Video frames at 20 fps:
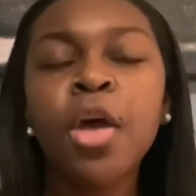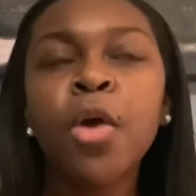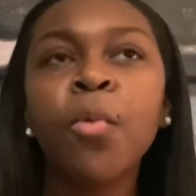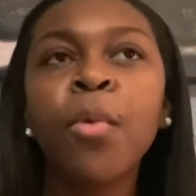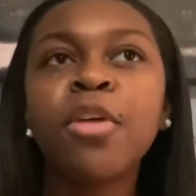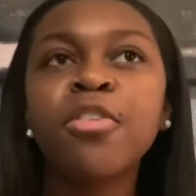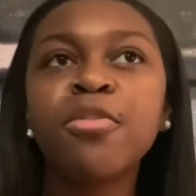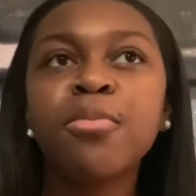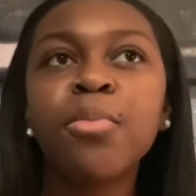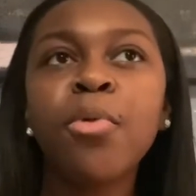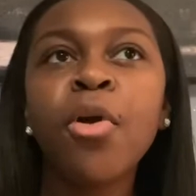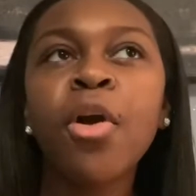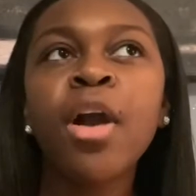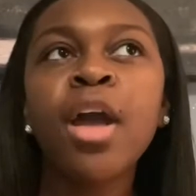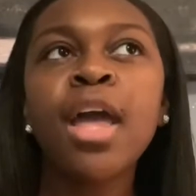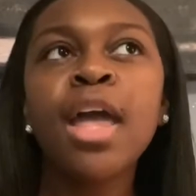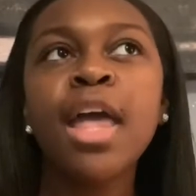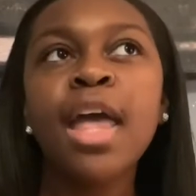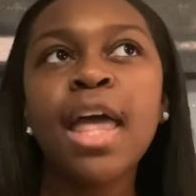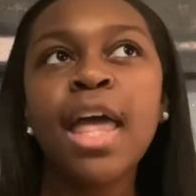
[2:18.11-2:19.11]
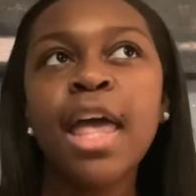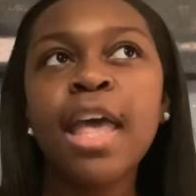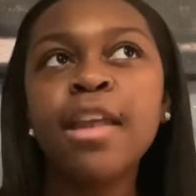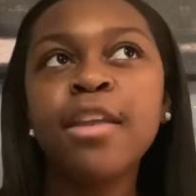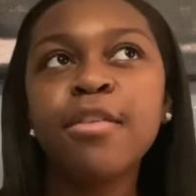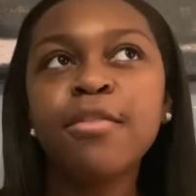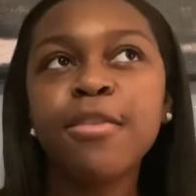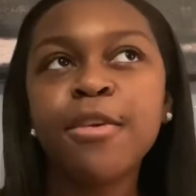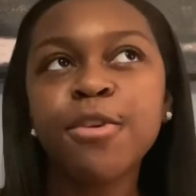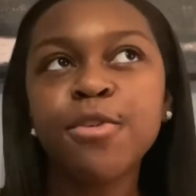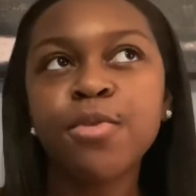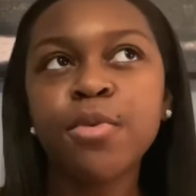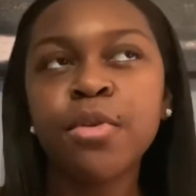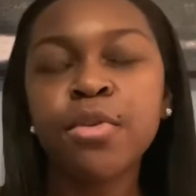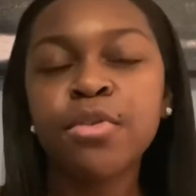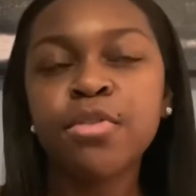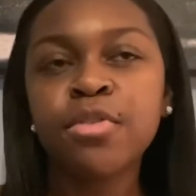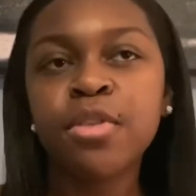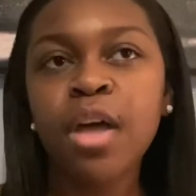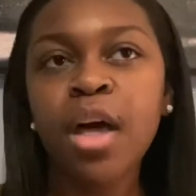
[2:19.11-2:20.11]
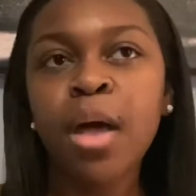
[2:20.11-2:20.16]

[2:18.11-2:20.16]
What's more, individuals